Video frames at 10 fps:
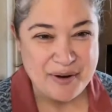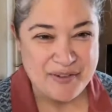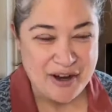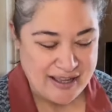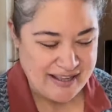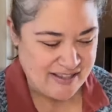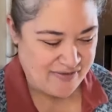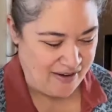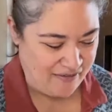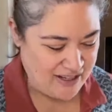one of our kids'
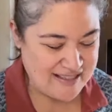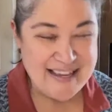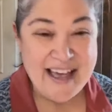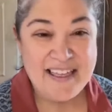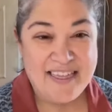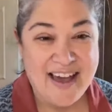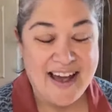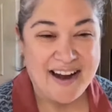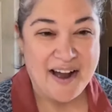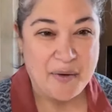favorites
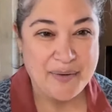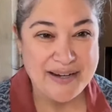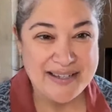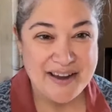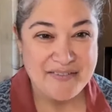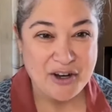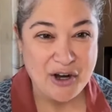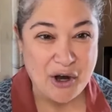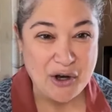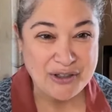that we
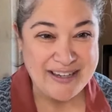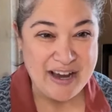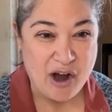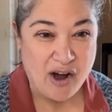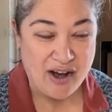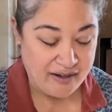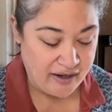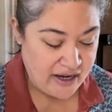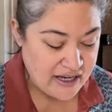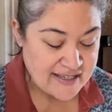discovered early on.